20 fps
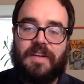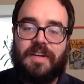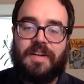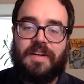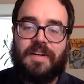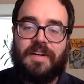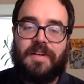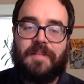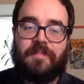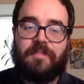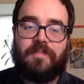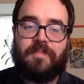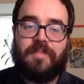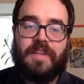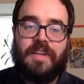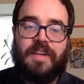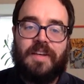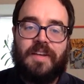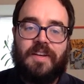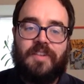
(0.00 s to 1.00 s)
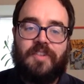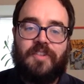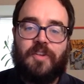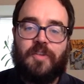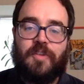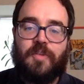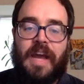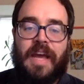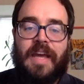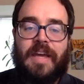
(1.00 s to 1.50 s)
Um,
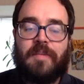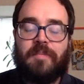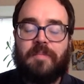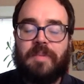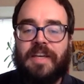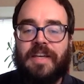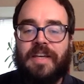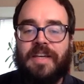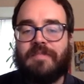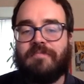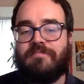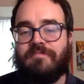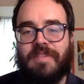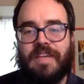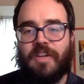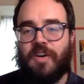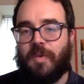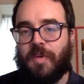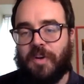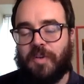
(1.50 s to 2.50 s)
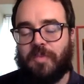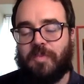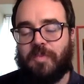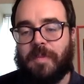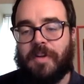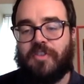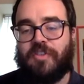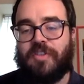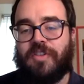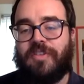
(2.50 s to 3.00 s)
so for A and B, it all works
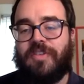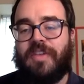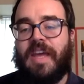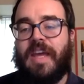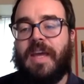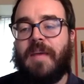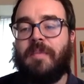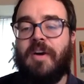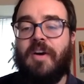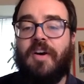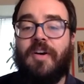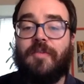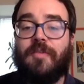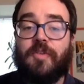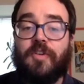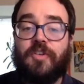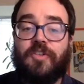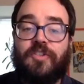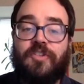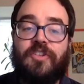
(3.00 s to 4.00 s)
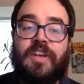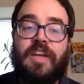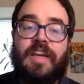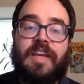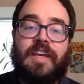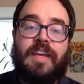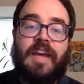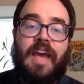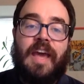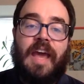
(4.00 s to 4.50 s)
pretty much the same. For
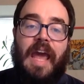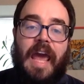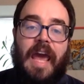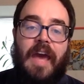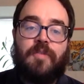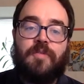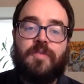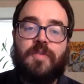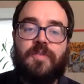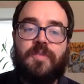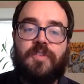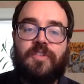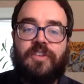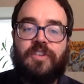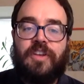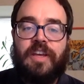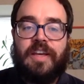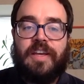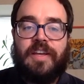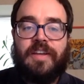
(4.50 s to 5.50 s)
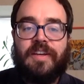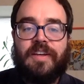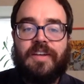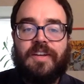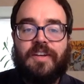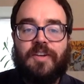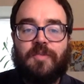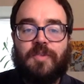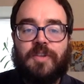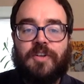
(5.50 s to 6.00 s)
C, f of C
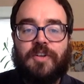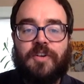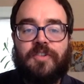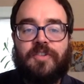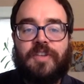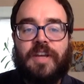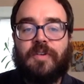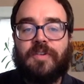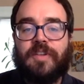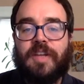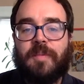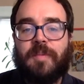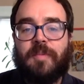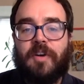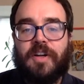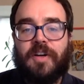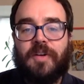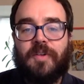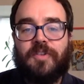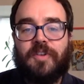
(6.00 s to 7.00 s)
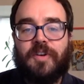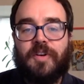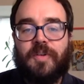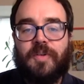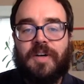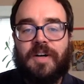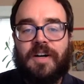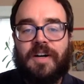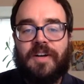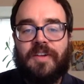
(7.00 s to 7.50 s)
returns decltype auto.
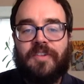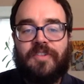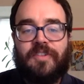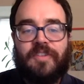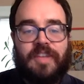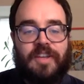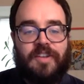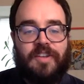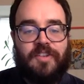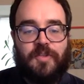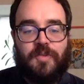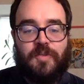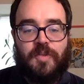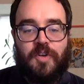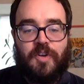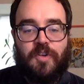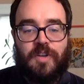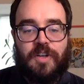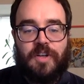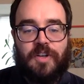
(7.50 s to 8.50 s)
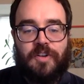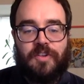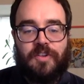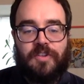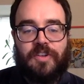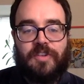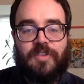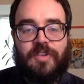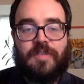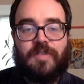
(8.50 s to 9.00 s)
So uh, C's foo
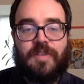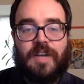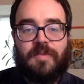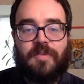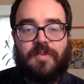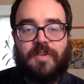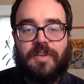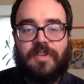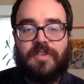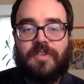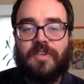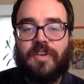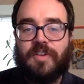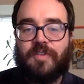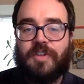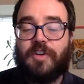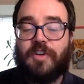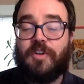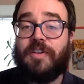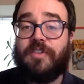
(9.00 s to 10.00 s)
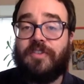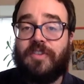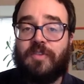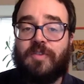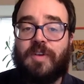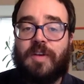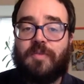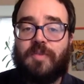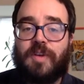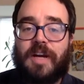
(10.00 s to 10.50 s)
returns C ref. So this is going to return a
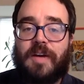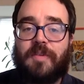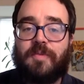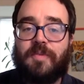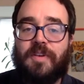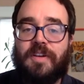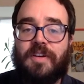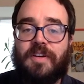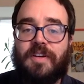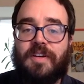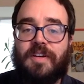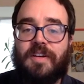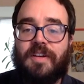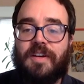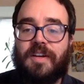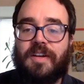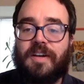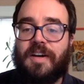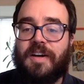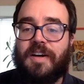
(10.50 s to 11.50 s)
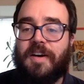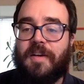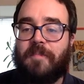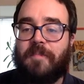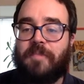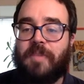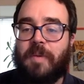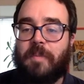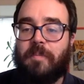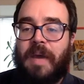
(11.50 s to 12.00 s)
C ref
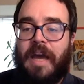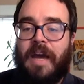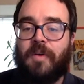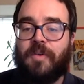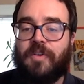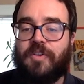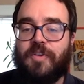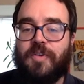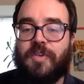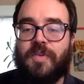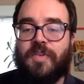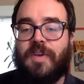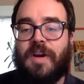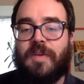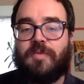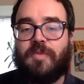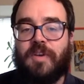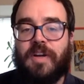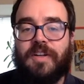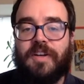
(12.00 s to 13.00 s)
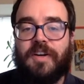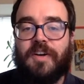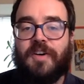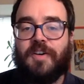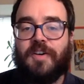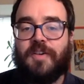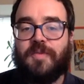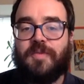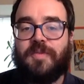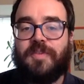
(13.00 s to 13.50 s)
um, bound to the referent
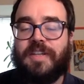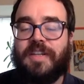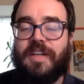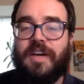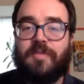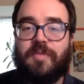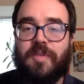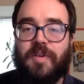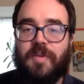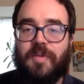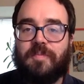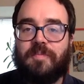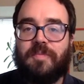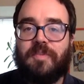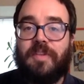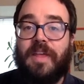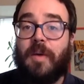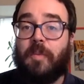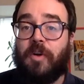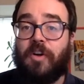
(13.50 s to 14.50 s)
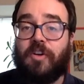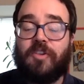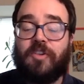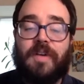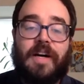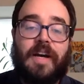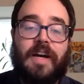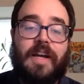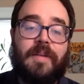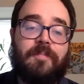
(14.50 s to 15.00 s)
of t.foo. So that works
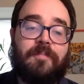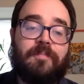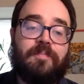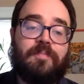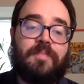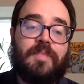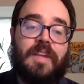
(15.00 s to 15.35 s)
fine.